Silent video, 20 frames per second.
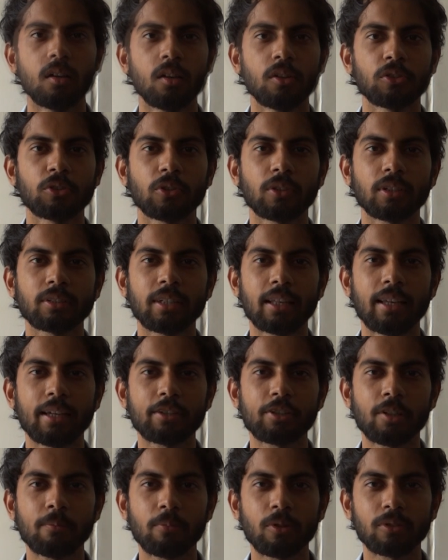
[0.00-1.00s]
So the
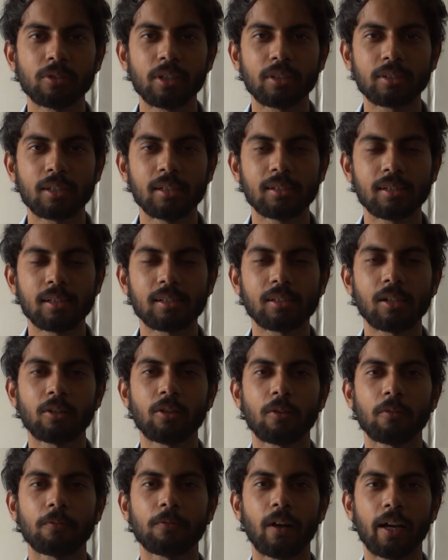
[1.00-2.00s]
selection process consisted
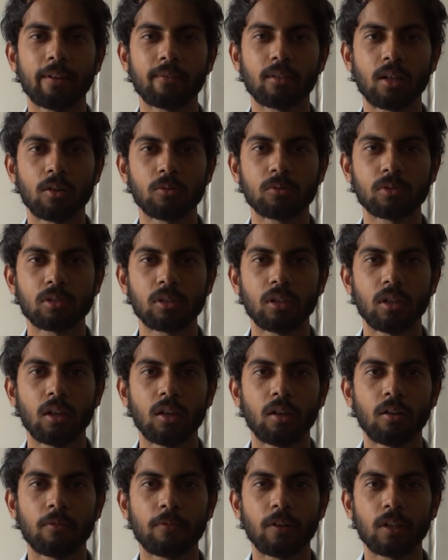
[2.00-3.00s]
of 5 rounds.
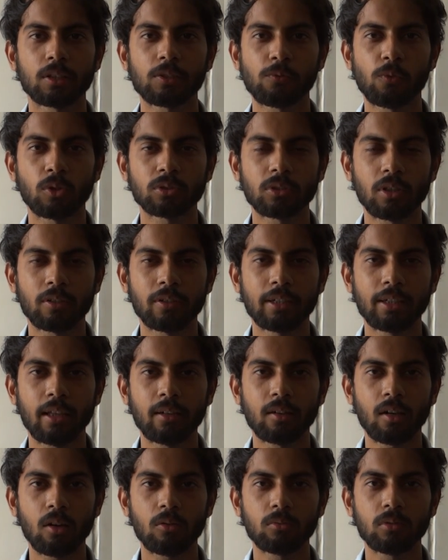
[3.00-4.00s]
First was the
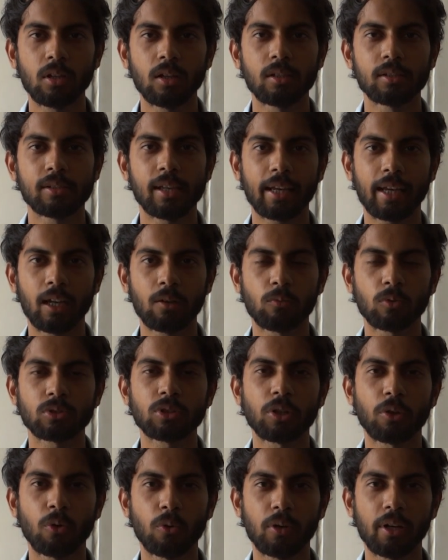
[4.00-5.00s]
written round, second was
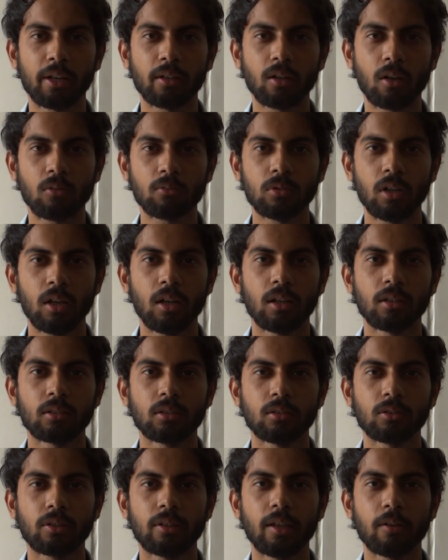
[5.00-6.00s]
the coding round.
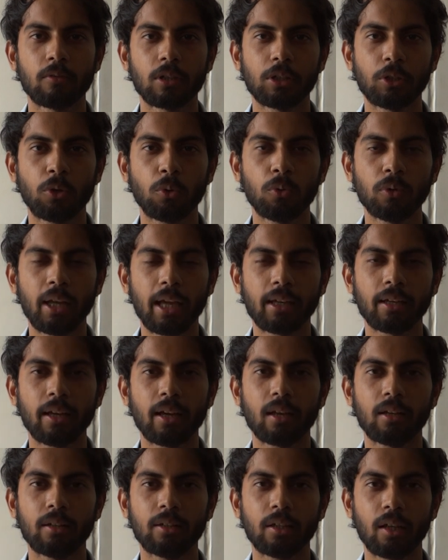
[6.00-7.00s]
There were 2
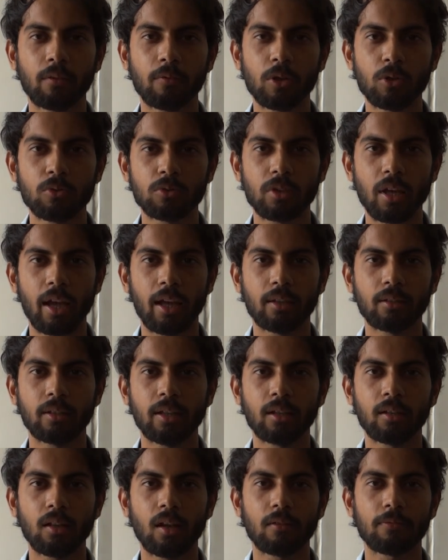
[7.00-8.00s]
technical interviews and
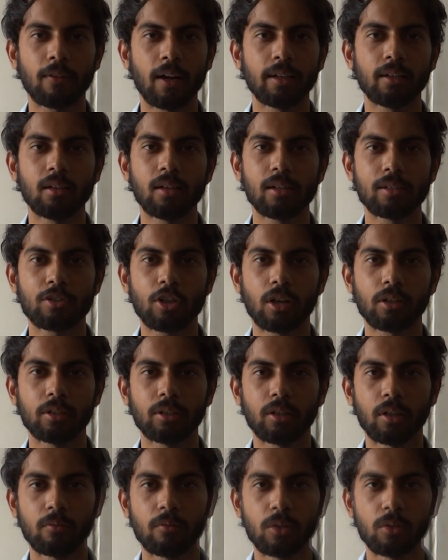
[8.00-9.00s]
then a final HR
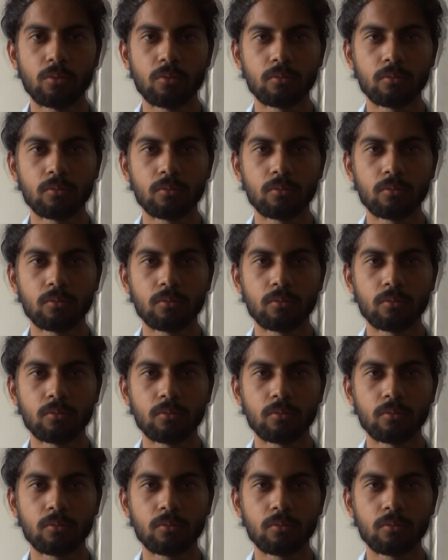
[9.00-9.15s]
interview.